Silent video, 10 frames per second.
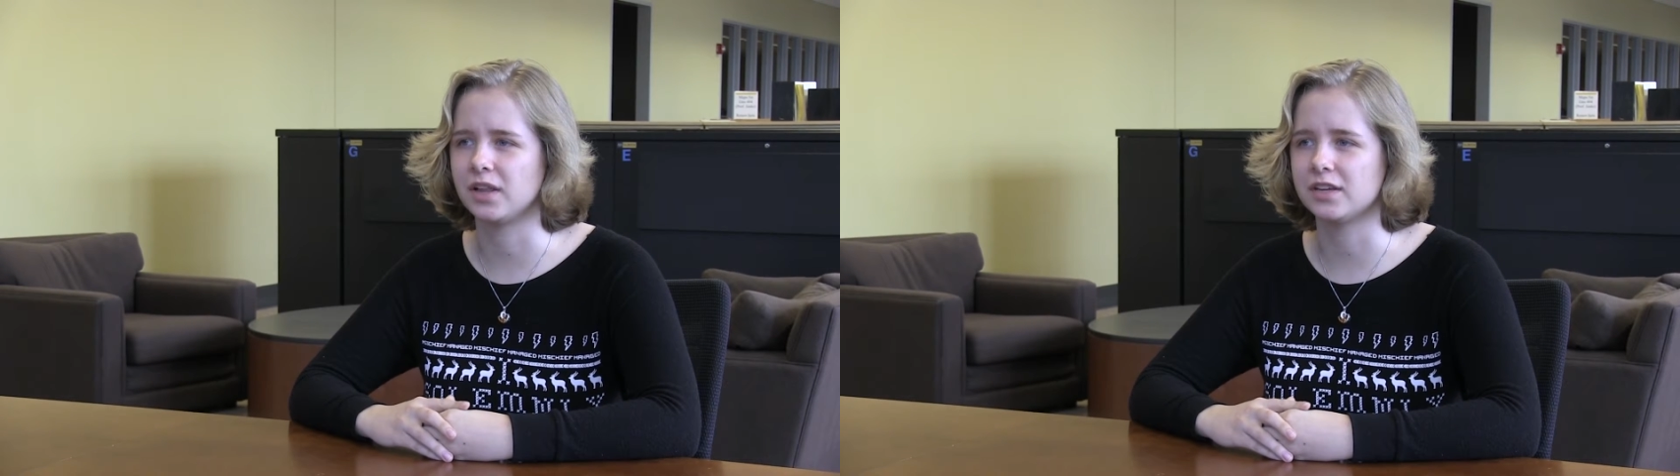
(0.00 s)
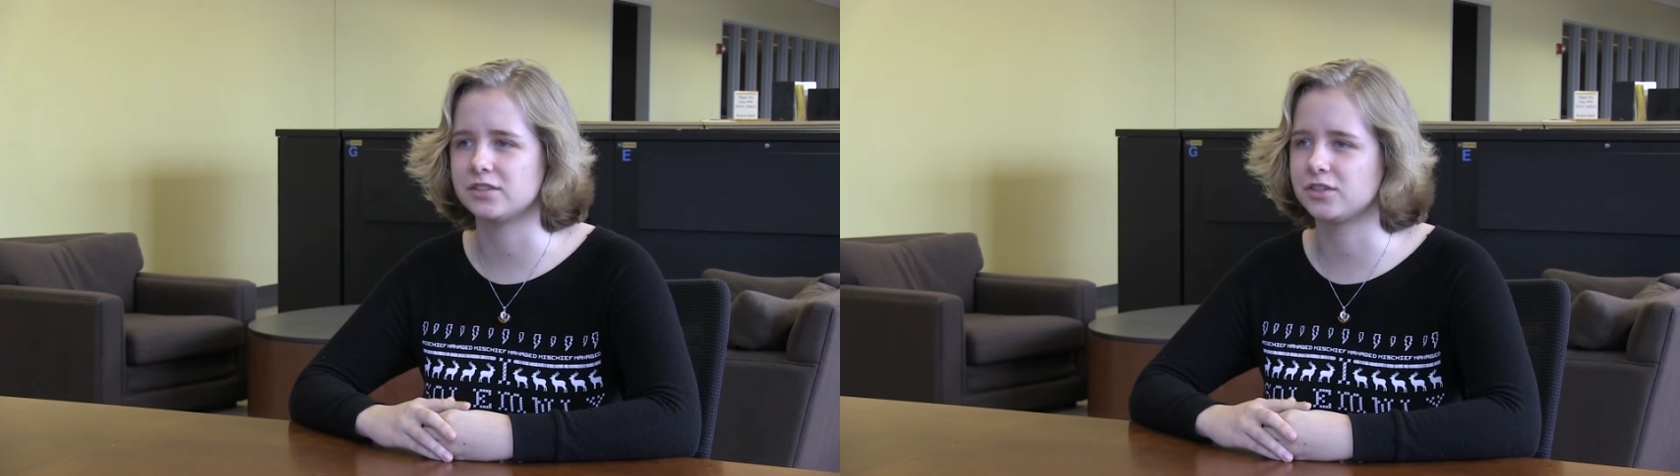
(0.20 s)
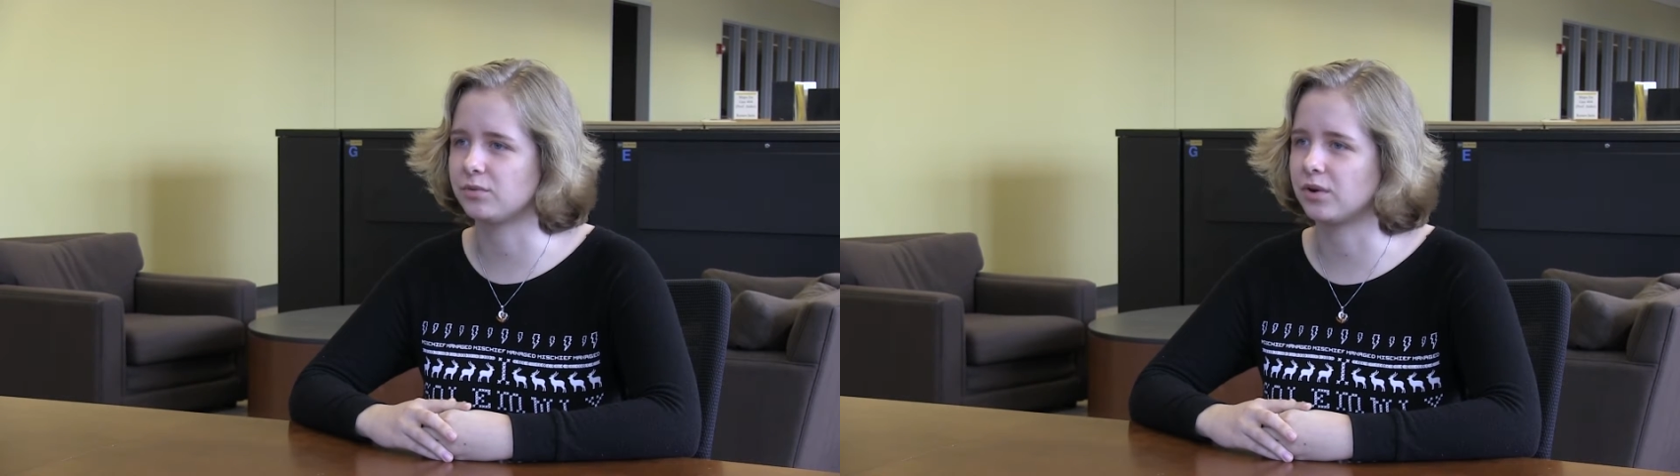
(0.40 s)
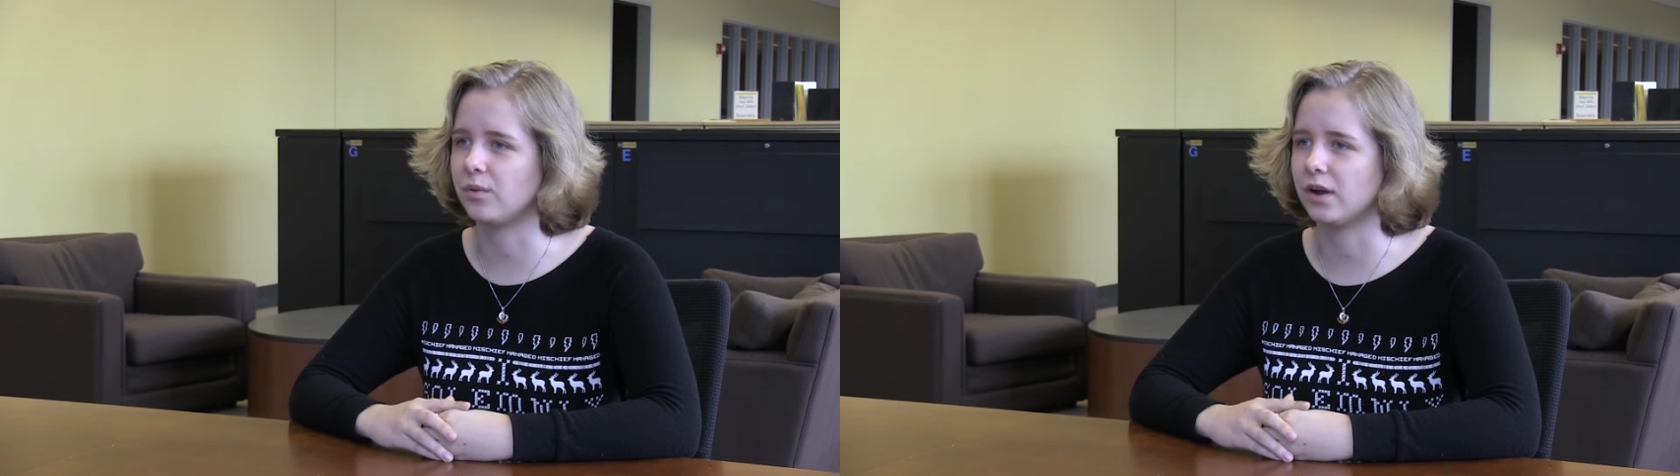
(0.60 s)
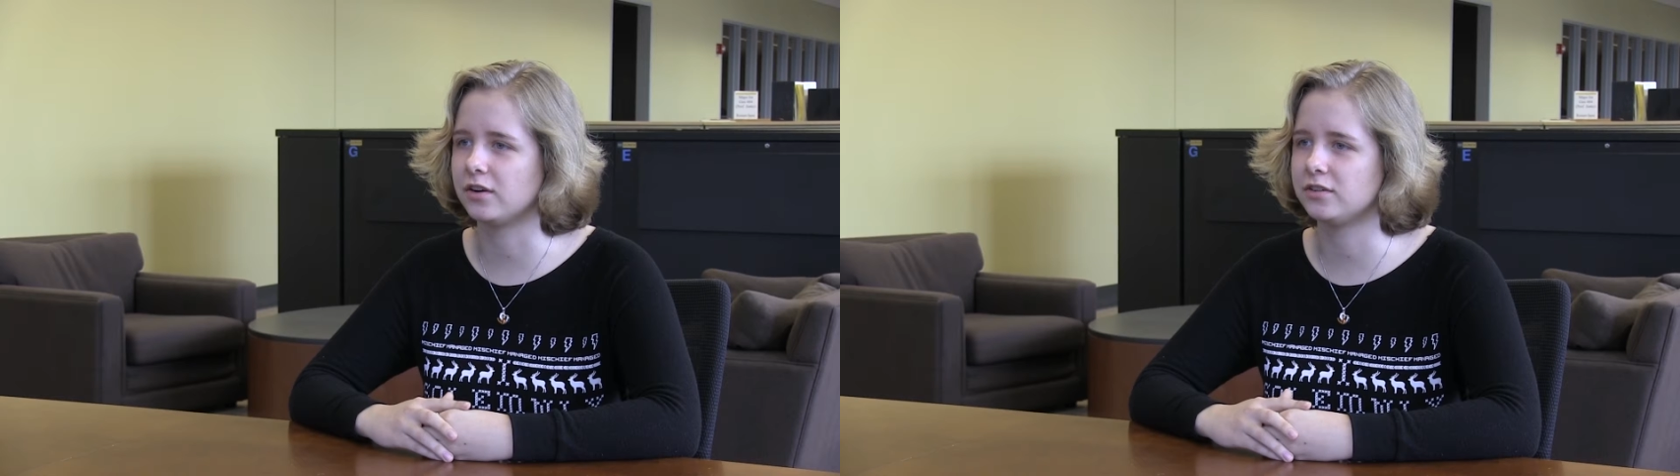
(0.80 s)
classes are
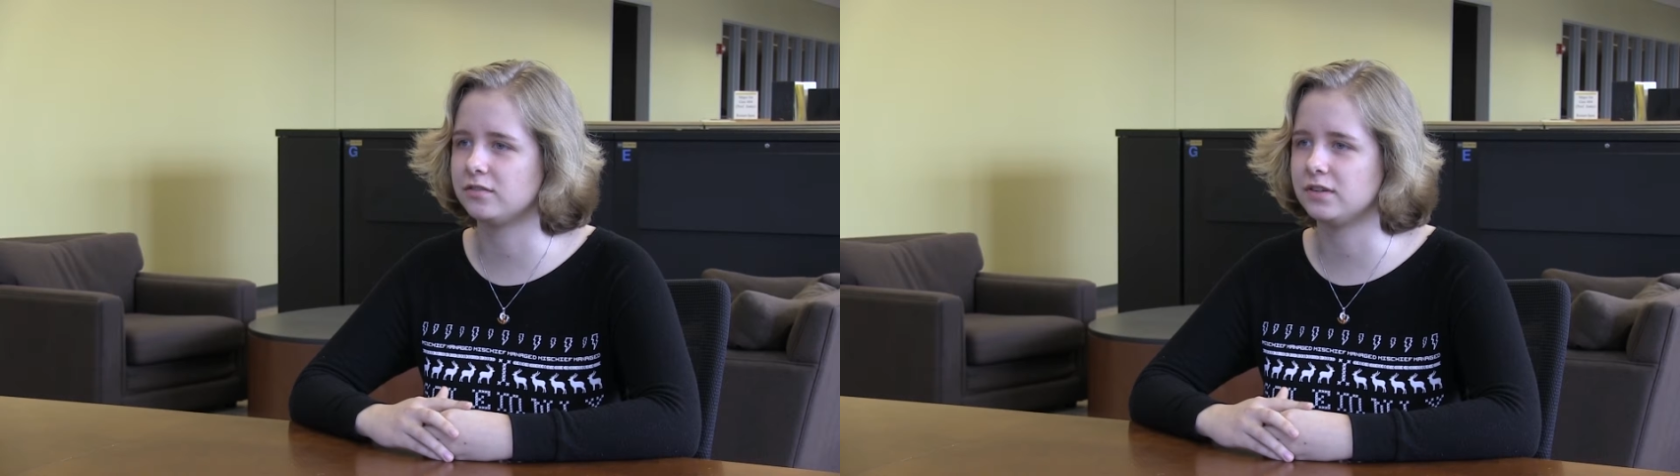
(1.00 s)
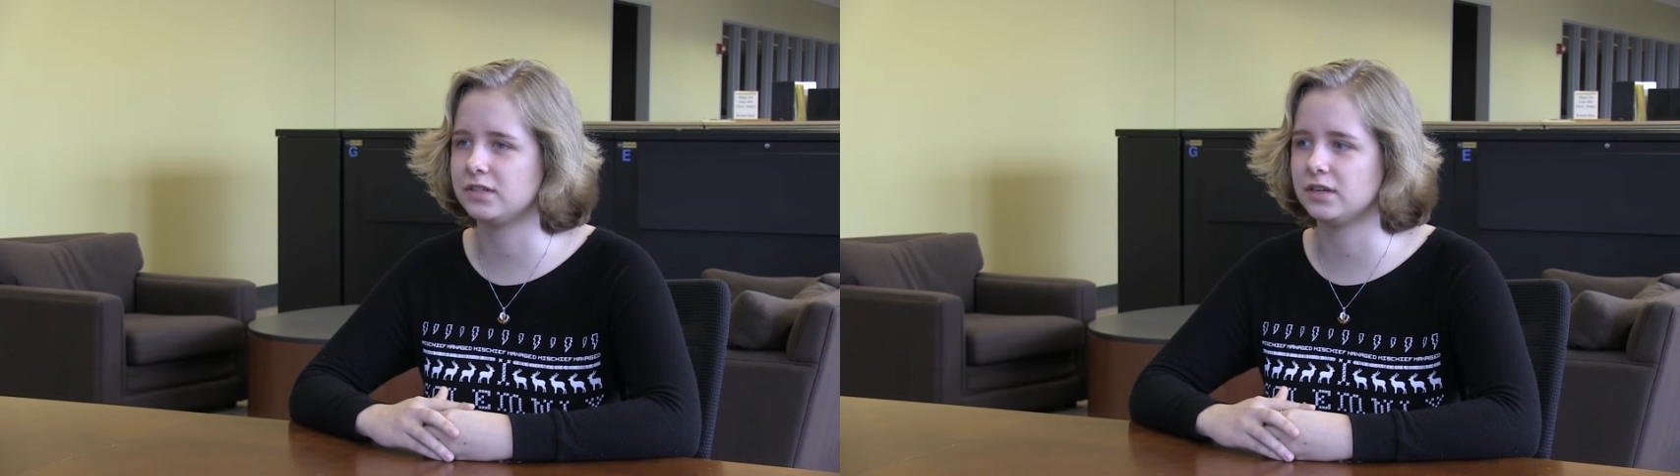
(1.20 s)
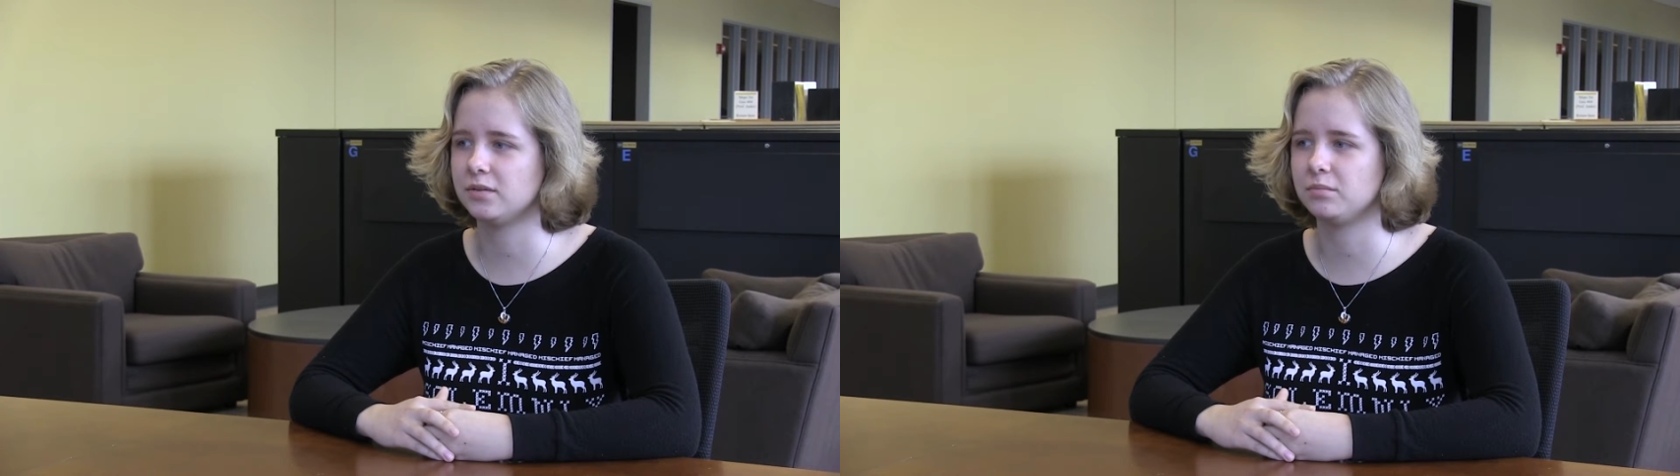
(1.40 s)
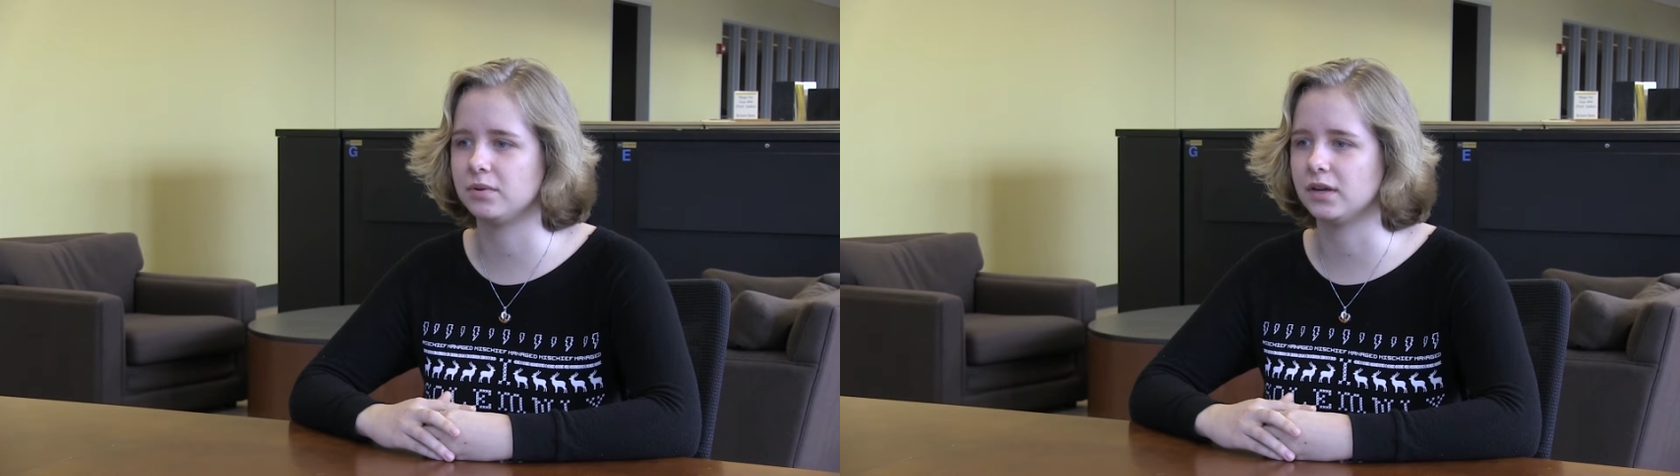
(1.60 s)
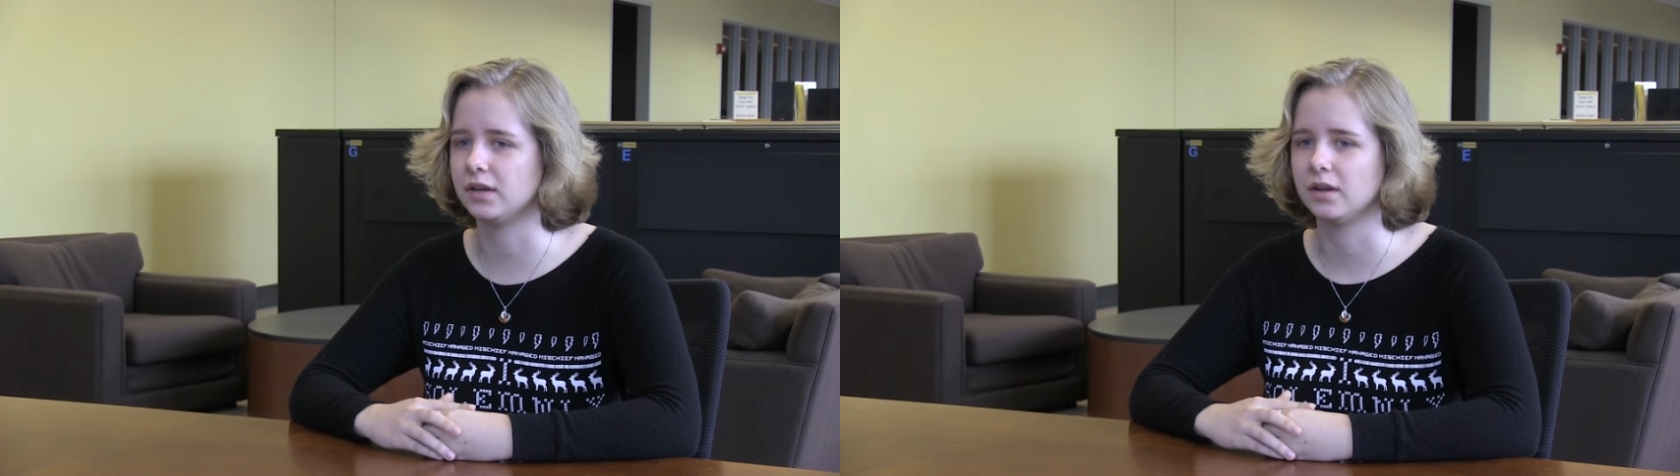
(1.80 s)
required to visit,
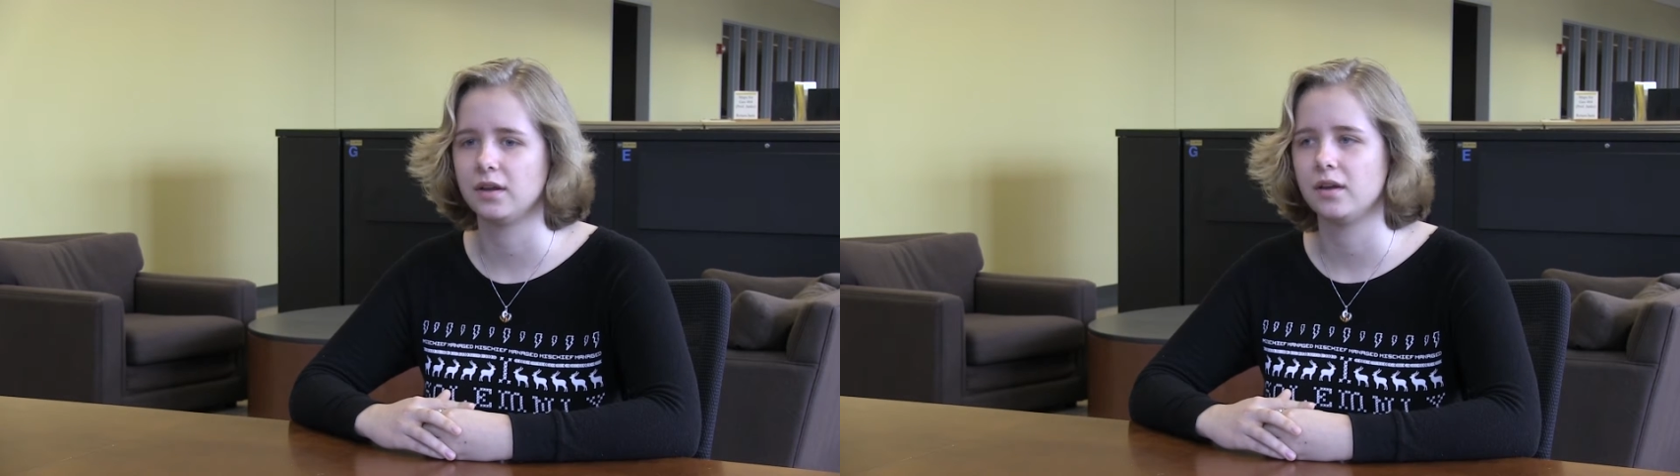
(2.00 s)
but